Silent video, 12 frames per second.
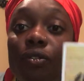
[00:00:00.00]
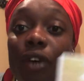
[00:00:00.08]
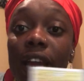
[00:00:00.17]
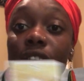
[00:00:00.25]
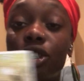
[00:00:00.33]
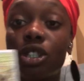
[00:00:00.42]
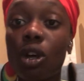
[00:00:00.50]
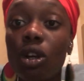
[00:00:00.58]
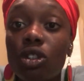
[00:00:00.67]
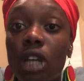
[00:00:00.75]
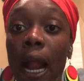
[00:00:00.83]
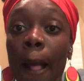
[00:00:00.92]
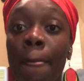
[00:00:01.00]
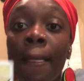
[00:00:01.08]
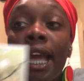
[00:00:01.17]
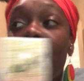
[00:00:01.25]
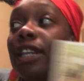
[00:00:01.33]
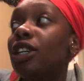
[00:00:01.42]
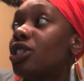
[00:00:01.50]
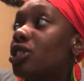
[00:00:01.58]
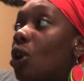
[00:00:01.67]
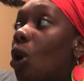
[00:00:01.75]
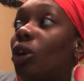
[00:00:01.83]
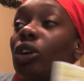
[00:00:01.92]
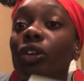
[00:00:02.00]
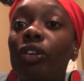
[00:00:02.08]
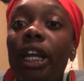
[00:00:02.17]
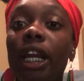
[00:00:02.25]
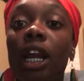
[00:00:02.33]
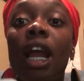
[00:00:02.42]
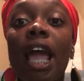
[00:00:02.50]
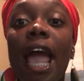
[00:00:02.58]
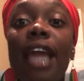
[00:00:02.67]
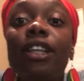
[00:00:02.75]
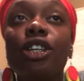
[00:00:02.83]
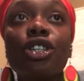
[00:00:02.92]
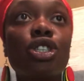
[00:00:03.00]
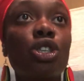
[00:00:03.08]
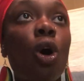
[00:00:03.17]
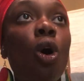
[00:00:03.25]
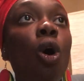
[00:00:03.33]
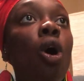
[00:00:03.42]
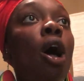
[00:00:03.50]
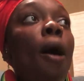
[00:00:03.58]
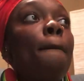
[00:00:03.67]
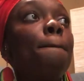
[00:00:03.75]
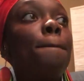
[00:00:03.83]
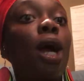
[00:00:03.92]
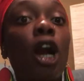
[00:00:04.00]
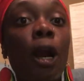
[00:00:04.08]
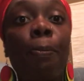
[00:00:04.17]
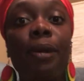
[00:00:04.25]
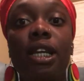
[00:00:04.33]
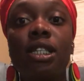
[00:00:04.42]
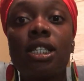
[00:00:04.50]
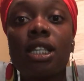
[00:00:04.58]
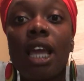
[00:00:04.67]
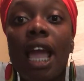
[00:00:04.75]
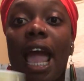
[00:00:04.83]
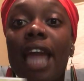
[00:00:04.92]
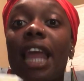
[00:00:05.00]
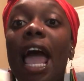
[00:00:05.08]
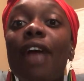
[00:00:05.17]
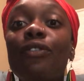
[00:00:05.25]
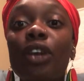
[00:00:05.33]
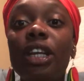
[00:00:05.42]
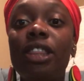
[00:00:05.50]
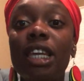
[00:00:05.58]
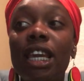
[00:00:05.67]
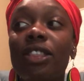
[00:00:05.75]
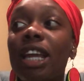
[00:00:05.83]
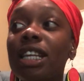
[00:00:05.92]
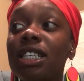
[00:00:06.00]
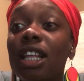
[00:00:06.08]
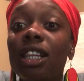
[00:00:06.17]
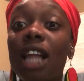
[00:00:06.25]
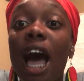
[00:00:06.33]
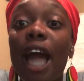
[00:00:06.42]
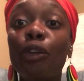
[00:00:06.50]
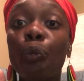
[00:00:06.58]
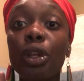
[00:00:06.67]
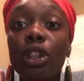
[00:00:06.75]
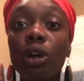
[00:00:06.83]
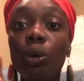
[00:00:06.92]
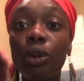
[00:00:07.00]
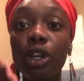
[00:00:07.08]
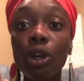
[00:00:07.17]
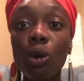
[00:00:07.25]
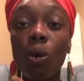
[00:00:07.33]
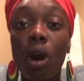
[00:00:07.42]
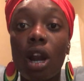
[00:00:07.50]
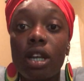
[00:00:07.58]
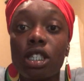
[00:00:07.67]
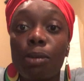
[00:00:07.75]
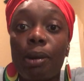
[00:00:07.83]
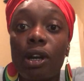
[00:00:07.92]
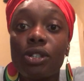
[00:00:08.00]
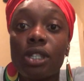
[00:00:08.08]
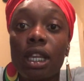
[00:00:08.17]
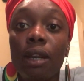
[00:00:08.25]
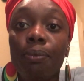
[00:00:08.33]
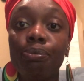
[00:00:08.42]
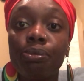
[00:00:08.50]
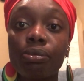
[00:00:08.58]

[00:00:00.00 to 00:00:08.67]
to find your soul tribe and your soul career and your soul purpose and everything that is aligned with who you are as a person?